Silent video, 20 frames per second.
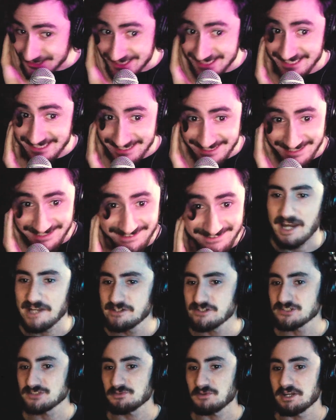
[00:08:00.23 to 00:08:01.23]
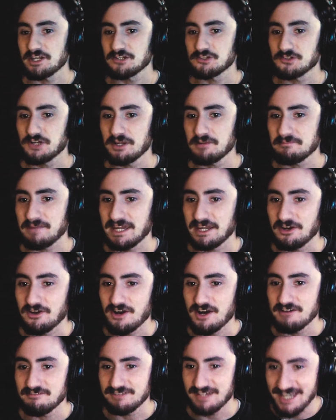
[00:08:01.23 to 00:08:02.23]
than that. I just want to drink my
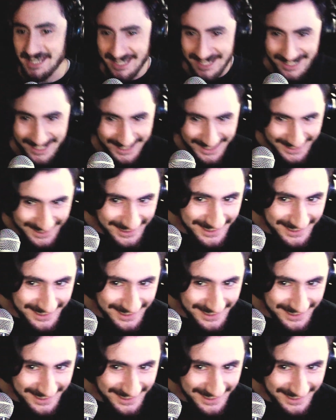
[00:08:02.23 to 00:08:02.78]
coffee.